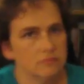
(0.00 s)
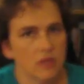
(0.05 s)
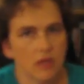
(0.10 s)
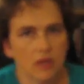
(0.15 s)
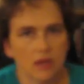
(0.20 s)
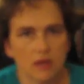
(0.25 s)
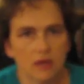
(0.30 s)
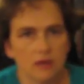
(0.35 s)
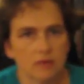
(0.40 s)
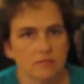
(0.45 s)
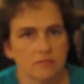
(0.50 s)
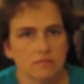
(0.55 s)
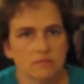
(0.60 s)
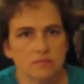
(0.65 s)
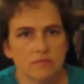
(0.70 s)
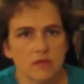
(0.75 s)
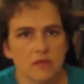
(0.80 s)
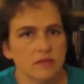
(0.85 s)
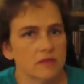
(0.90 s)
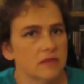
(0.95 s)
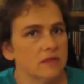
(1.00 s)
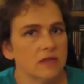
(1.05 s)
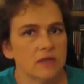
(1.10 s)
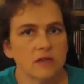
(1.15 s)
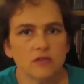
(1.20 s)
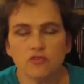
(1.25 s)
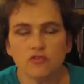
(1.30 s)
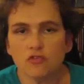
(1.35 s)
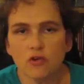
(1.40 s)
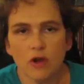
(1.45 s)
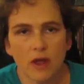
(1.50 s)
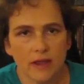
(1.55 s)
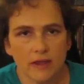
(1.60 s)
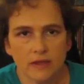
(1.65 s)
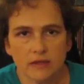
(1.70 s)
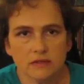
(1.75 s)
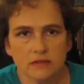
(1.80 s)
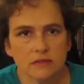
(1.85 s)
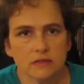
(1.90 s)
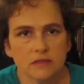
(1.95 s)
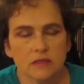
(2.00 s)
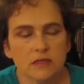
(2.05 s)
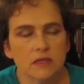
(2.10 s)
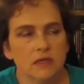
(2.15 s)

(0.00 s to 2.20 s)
and then they can try it.